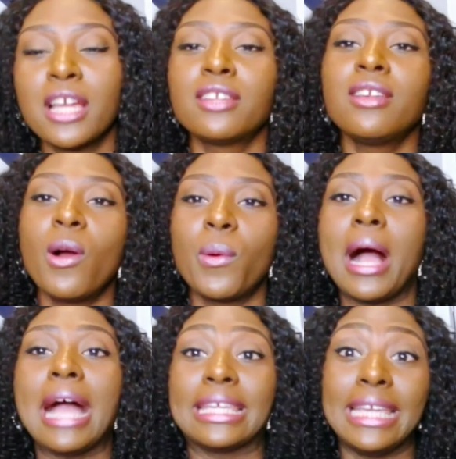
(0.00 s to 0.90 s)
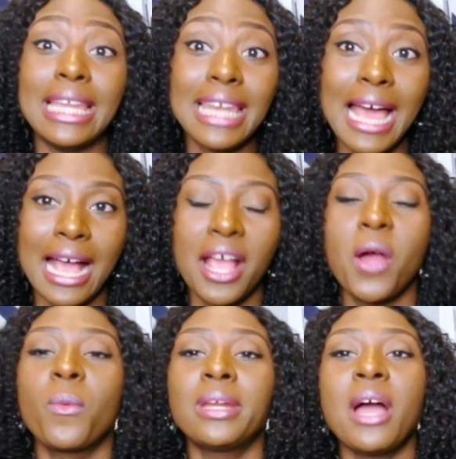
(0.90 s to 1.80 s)
Yo, I can't lie.
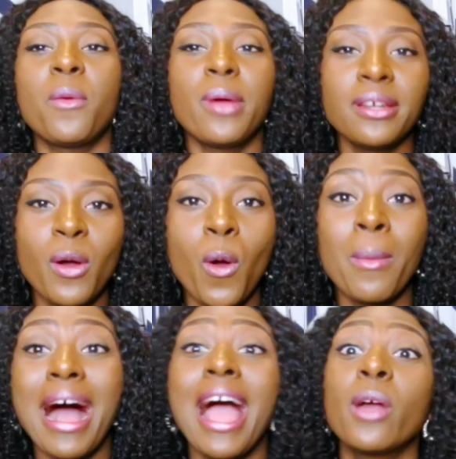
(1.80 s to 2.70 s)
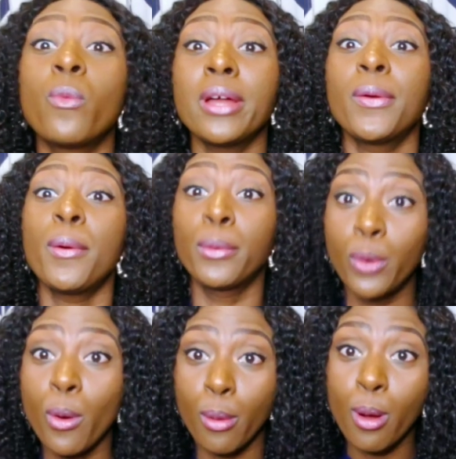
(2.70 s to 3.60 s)
When I went home, I went on
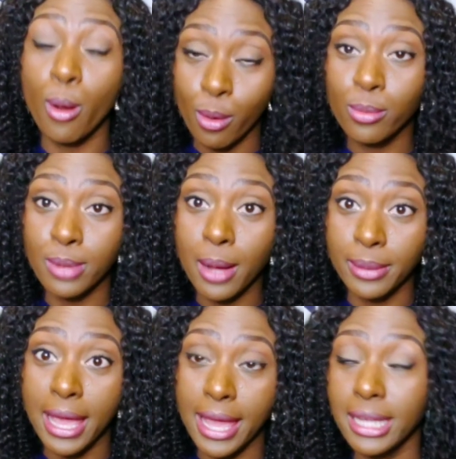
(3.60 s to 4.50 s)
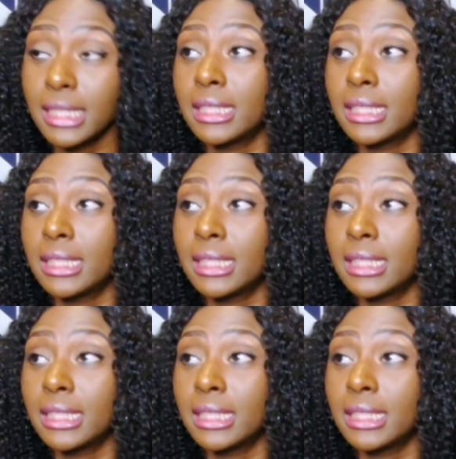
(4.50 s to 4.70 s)
Google, okay?